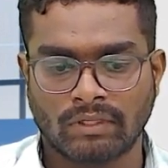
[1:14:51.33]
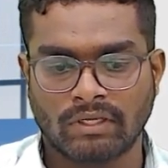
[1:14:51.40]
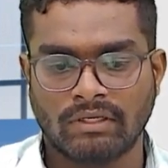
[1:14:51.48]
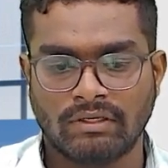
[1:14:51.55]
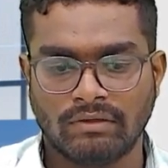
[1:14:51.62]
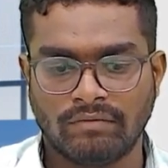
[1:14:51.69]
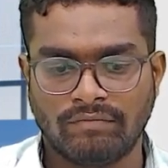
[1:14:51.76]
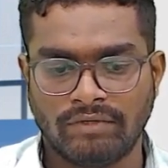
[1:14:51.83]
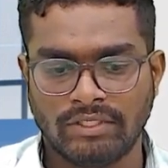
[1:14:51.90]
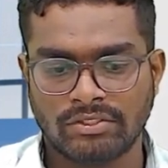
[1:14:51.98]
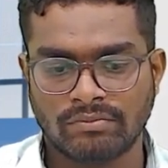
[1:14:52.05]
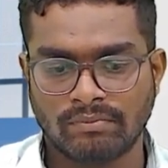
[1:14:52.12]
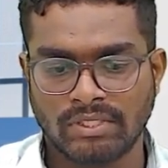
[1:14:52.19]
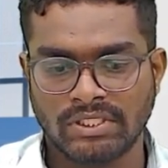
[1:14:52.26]
If it
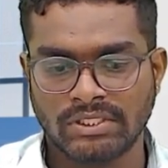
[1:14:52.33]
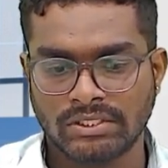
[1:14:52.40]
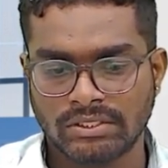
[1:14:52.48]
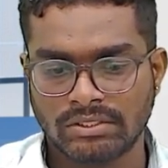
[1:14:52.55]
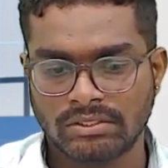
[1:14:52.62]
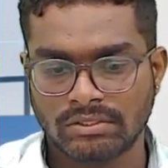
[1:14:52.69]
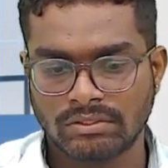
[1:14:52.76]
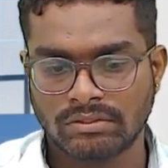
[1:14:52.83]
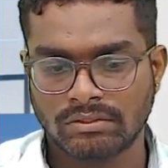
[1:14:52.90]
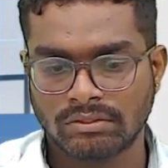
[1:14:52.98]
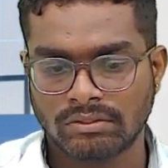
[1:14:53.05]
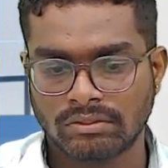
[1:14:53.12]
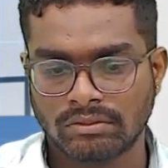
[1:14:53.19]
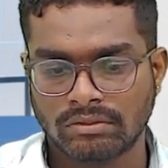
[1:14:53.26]
is months,
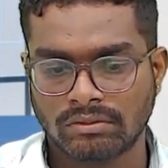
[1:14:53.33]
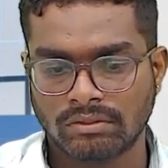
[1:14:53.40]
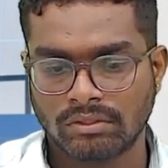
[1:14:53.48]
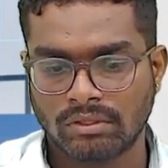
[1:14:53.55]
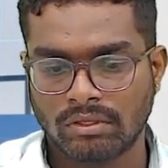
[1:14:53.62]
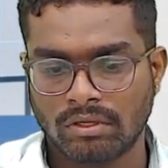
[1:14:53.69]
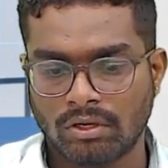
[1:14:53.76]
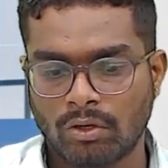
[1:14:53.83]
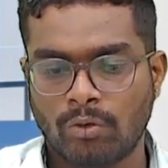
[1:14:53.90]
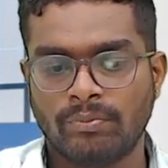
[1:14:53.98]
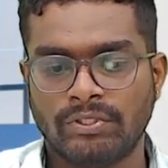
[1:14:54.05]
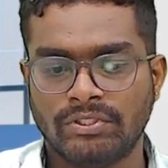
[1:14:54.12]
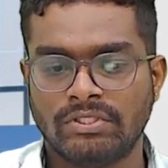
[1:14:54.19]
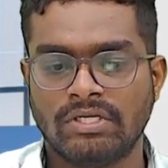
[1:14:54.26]

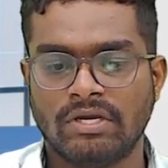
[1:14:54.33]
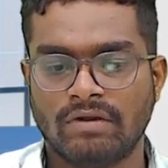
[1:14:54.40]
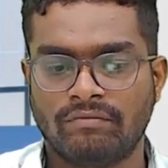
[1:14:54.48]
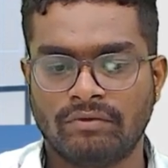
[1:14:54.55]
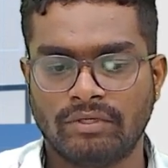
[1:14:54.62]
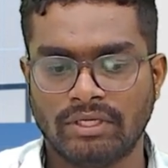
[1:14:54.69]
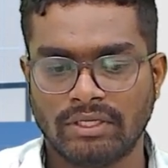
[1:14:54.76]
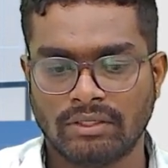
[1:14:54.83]
obviously I have to take